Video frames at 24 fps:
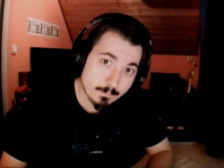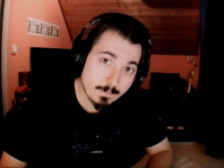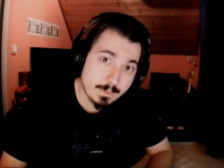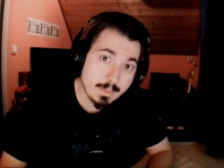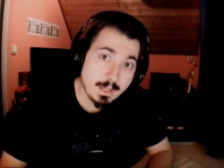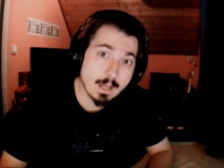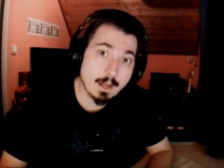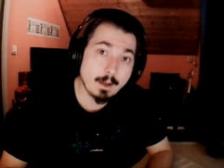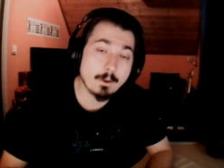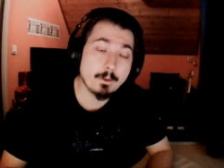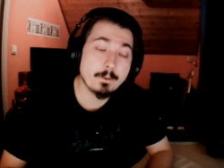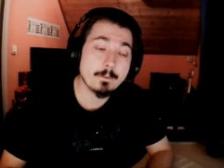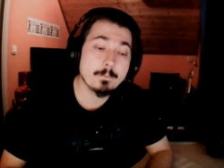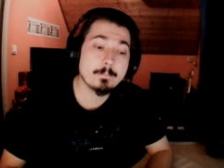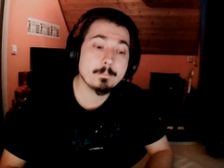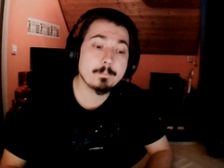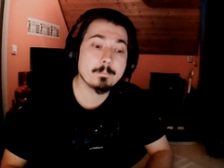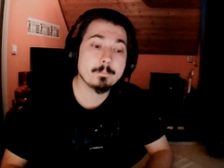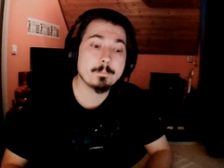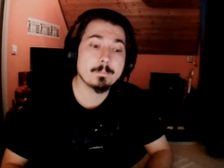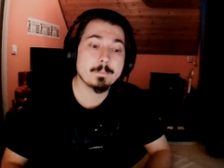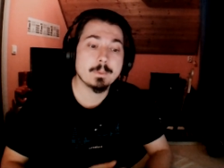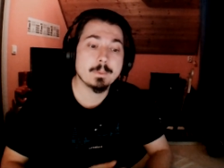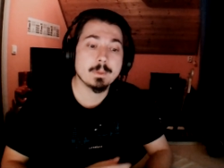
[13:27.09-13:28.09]
Now,
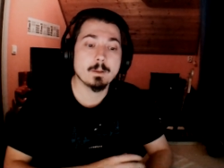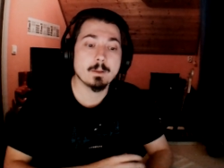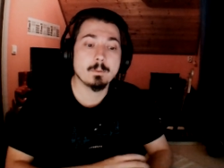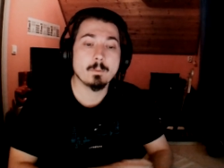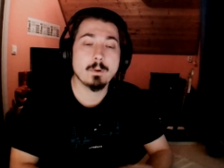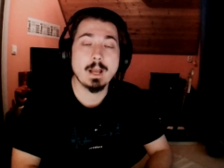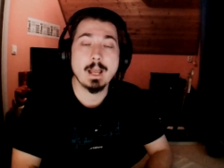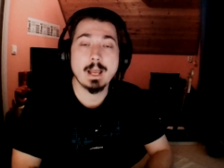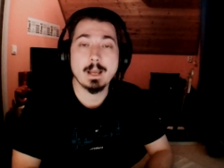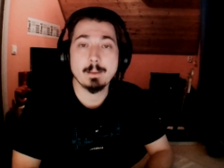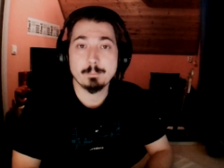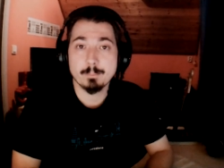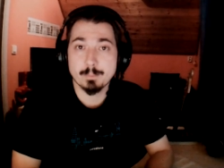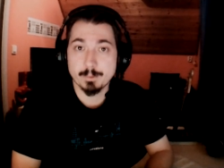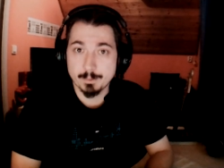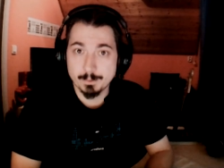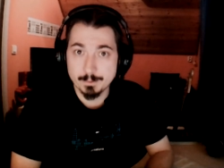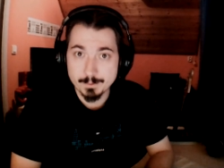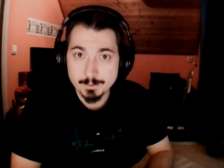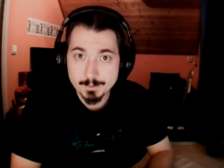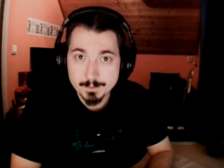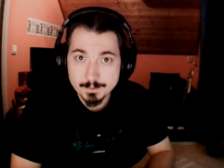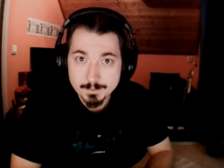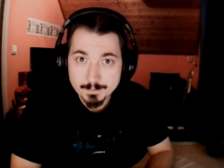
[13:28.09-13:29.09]
what
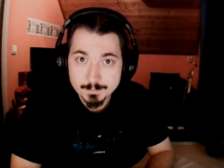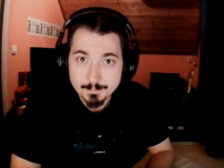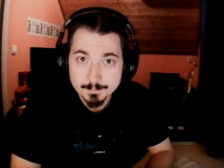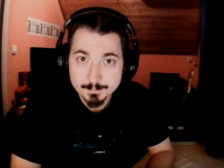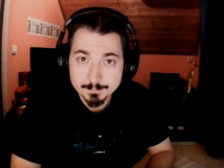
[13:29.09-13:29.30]
happened